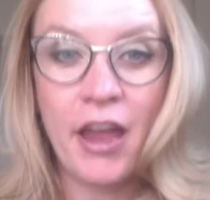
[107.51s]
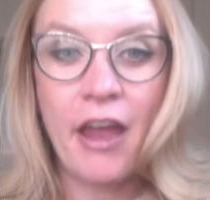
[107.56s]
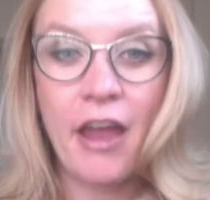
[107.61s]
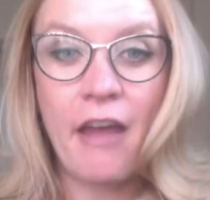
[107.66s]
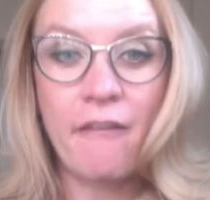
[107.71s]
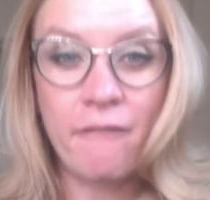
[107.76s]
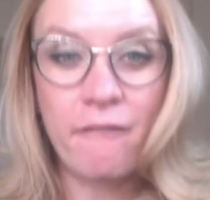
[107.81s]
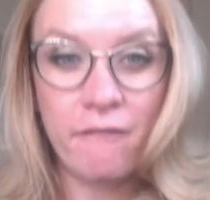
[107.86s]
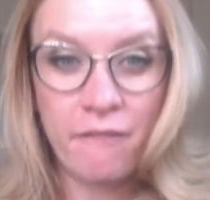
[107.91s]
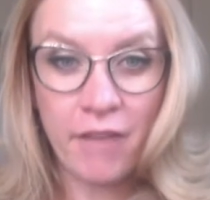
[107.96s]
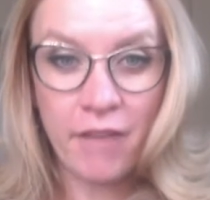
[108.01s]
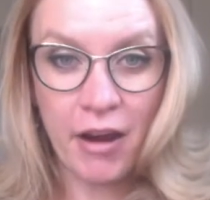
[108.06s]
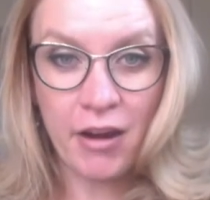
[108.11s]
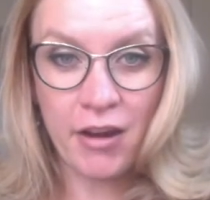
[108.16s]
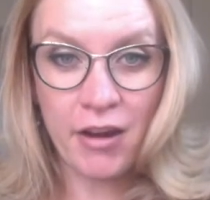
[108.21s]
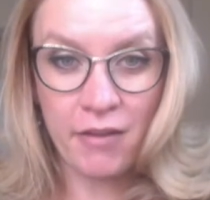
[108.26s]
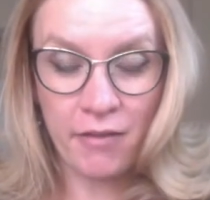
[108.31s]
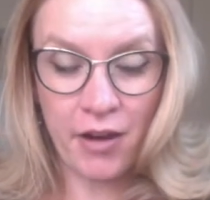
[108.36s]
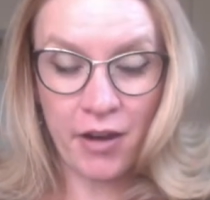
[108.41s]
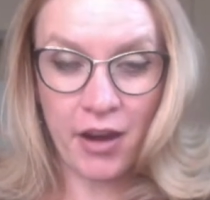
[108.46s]
and
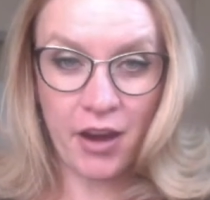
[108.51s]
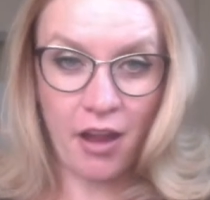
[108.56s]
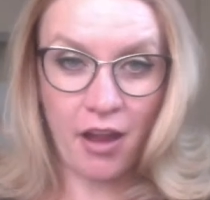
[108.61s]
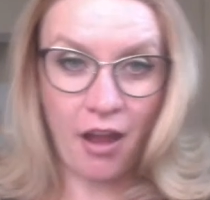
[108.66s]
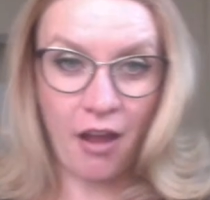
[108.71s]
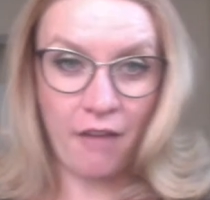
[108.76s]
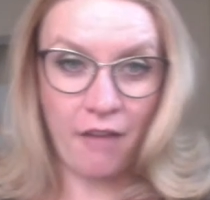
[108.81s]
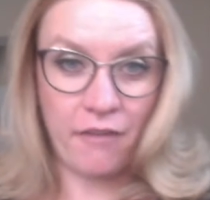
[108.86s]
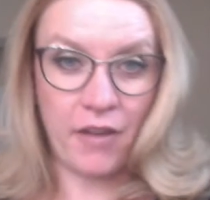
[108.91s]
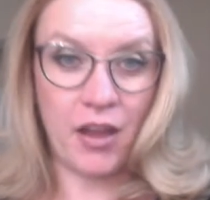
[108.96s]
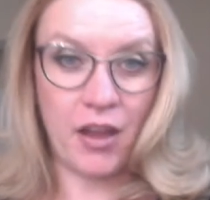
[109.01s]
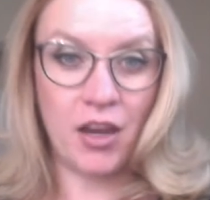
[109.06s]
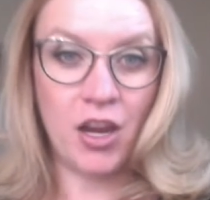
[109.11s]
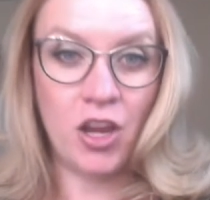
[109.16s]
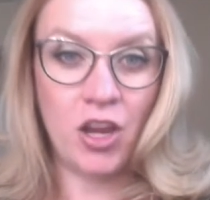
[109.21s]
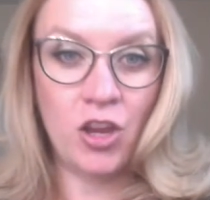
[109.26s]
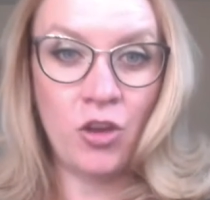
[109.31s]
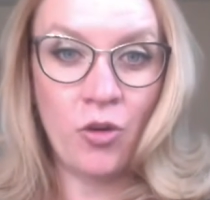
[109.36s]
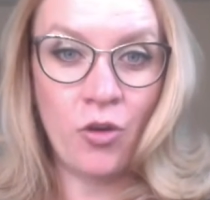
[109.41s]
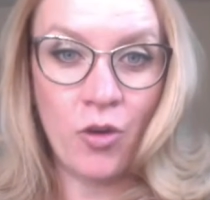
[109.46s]
very, very often
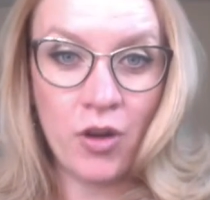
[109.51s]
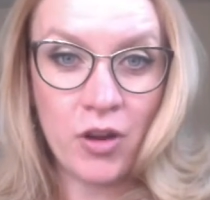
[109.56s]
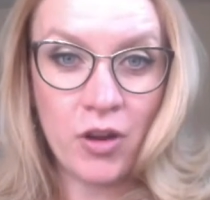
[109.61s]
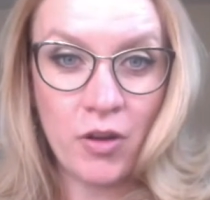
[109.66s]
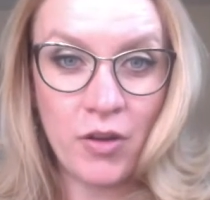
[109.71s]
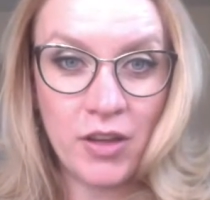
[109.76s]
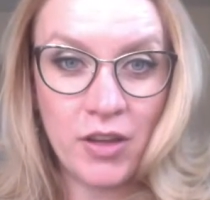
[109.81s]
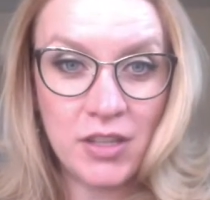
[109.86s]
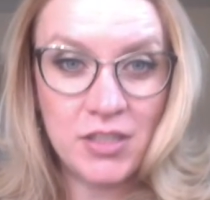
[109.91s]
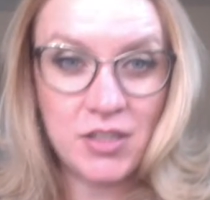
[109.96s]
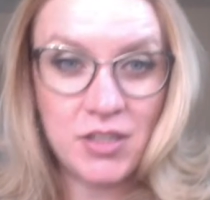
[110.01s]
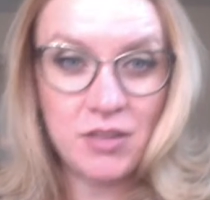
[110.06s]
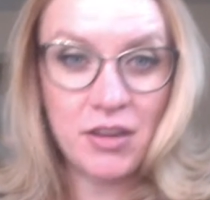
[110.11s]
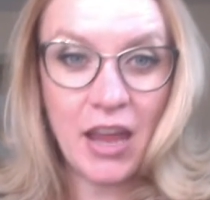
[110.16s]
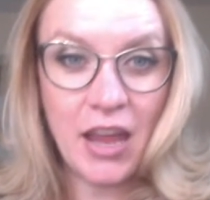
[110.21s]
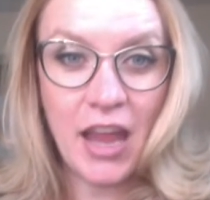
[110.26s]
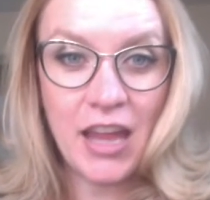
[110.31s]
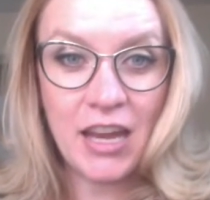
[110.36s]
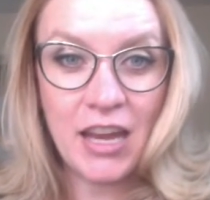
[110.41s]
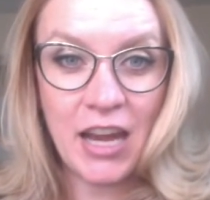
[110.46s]
you're going to
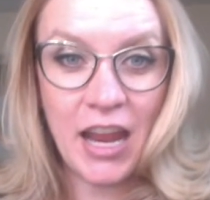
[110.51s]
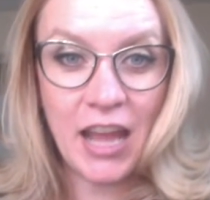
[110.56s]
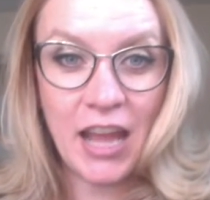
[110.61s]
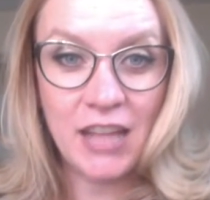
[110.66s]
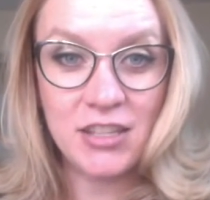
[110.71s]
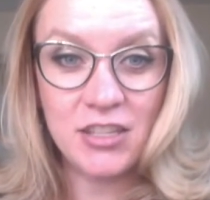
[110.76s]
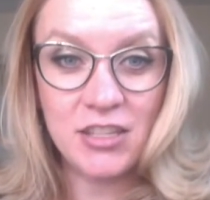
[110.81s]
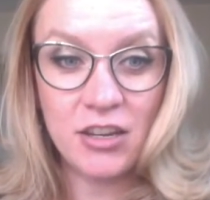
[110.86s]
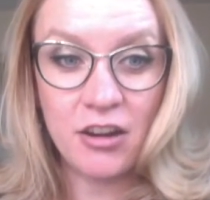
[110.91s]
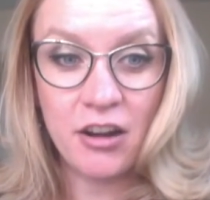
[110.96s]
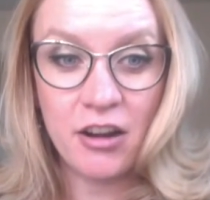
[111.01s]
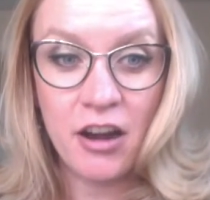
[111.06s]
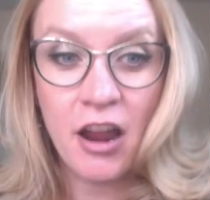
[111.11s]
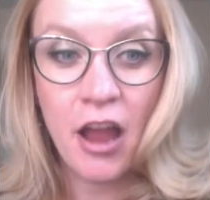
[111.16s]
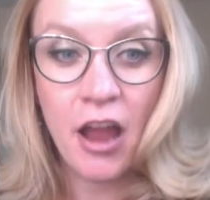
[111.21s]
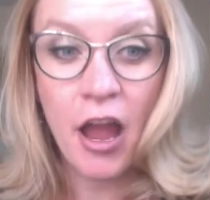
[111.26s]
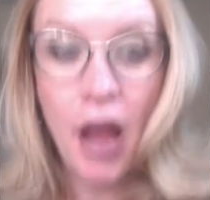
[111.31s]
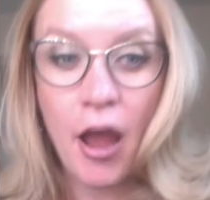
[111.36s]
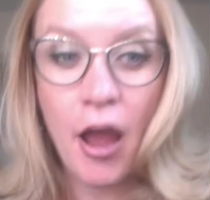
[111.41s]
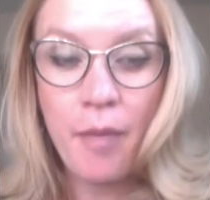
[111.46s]
get an answer
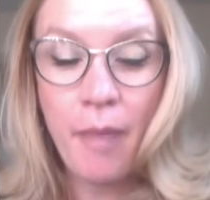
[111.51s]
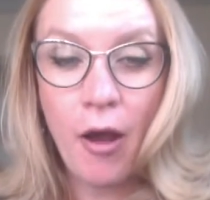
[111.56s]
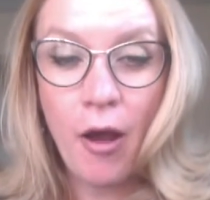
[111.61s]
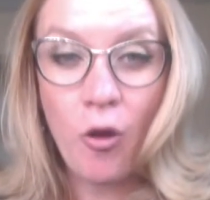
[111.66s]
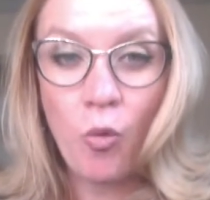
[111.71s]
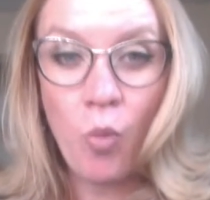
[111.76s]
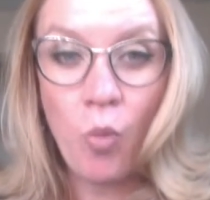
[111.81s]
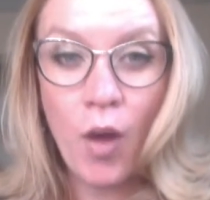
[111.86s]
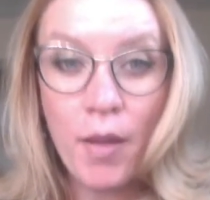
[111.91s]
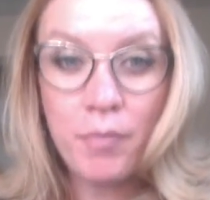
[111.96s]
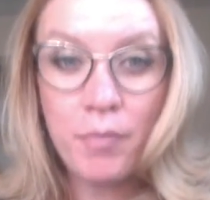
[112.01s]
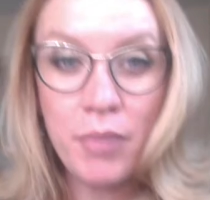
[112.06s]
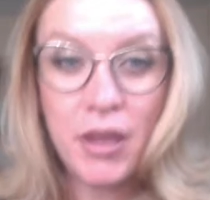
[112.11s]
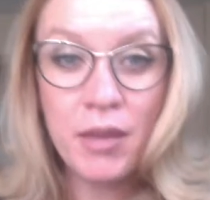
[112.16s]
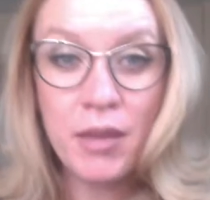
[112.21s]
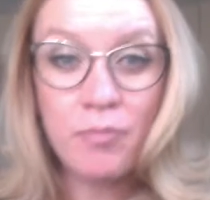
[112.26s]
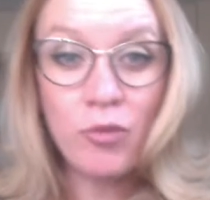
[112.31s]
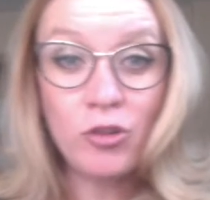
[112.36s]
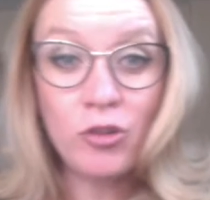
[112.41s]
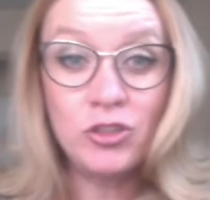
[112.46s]
about what
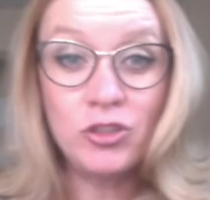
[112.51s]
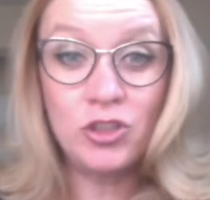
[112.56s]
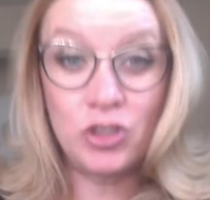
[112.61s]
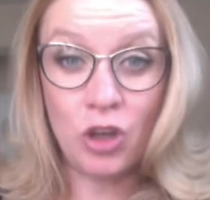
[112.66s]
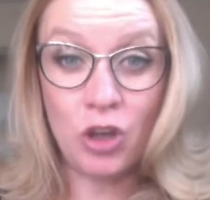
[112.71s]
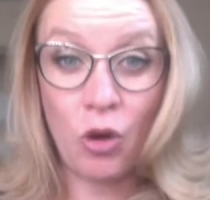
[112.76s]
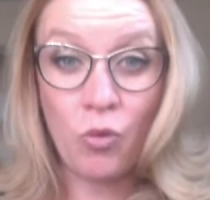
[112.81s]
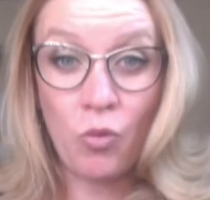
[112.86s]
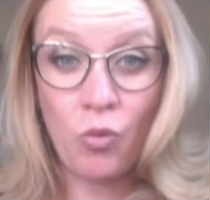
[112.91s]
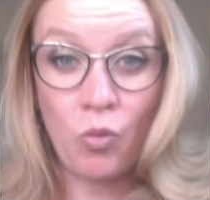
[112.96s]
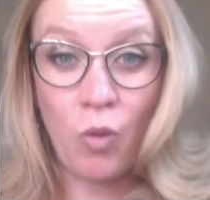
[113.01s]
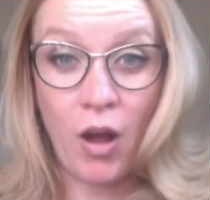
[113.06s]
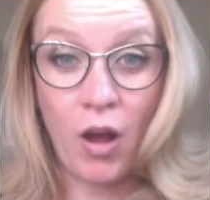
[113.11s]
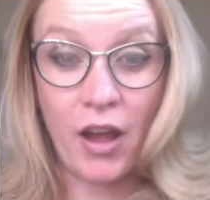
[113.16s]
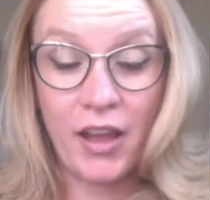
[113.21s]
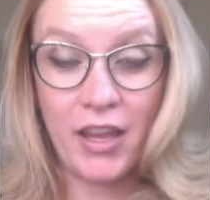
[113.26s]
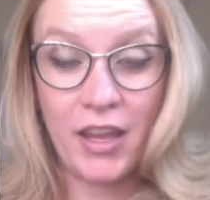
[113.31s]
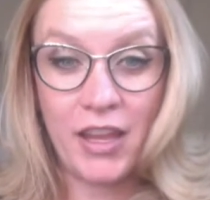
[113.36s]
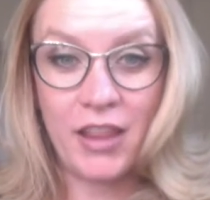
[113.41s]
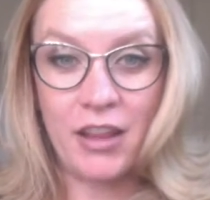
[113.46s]
people don't
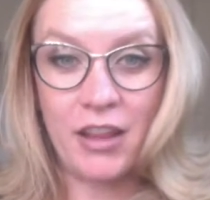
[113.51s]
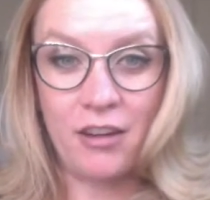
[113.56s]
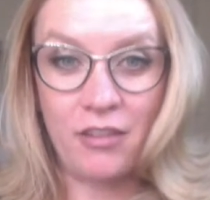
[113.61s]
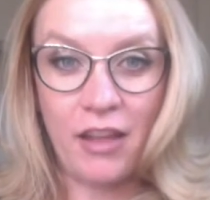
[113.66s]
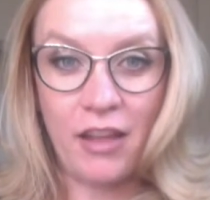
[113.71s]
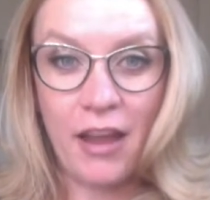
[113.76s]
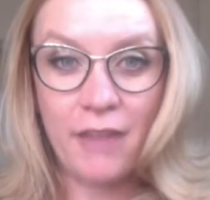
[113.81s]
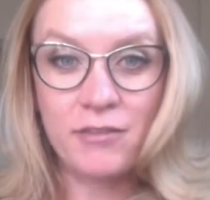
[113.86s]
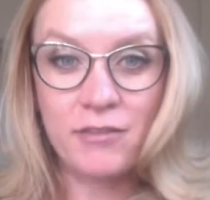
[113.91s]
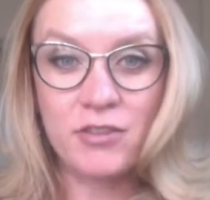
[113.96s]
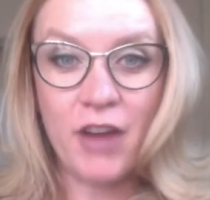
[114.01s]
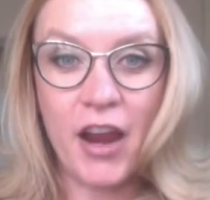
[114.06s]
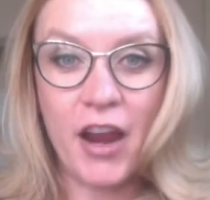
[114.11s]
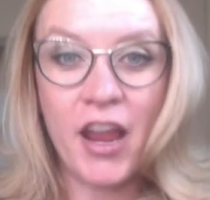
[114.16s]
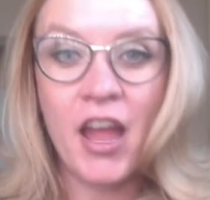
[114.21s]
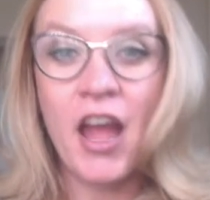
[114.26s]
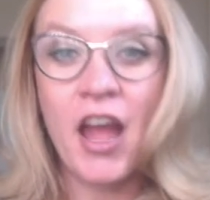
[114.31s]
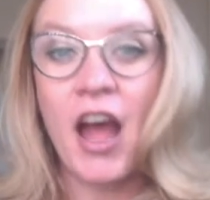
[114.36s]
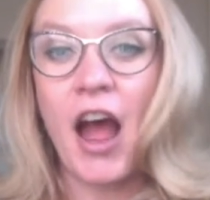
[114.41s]
want in their lives, right?